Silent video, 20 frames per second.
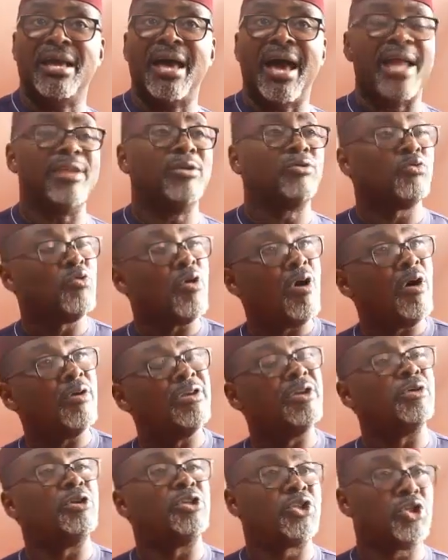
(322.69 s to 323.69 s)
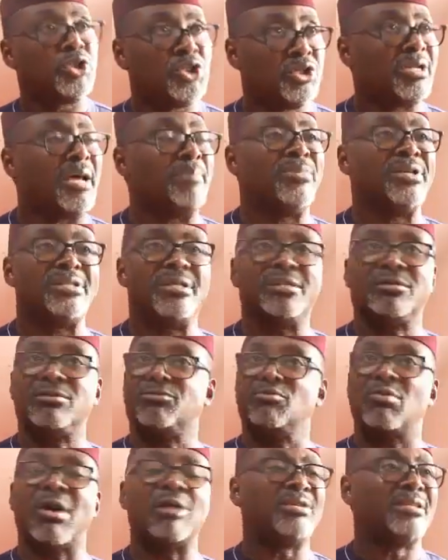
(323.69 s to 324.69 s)
And it will go on a rotational basis
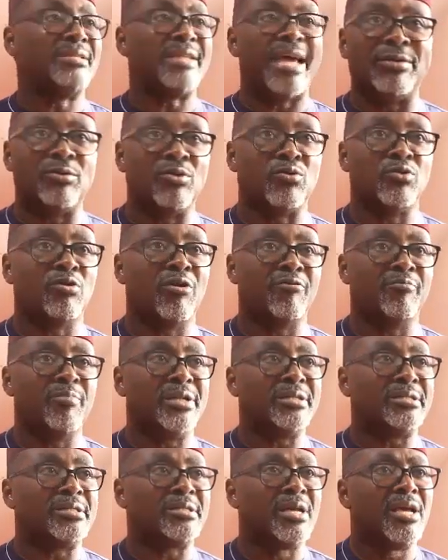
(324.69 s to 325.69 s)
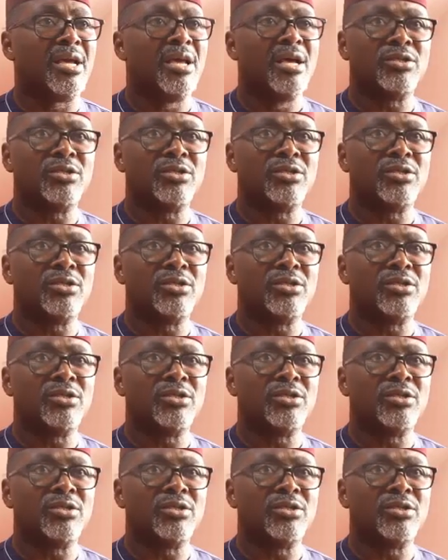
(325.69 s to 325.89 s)
throughout the 9 local governments.